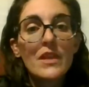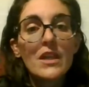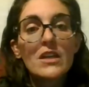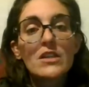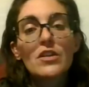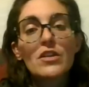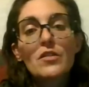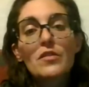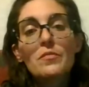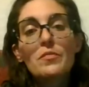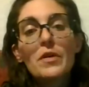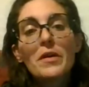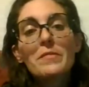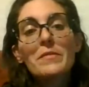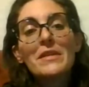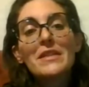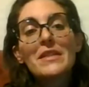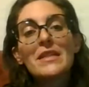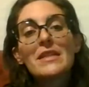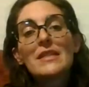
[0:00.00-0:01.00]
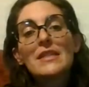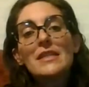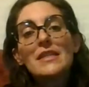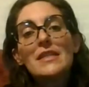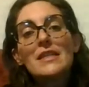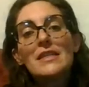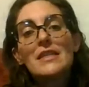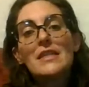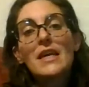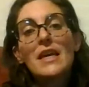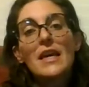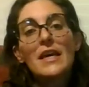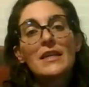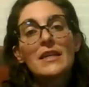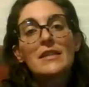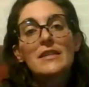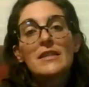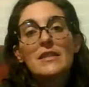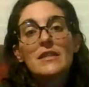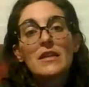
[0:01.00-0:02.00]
So the premise is these 3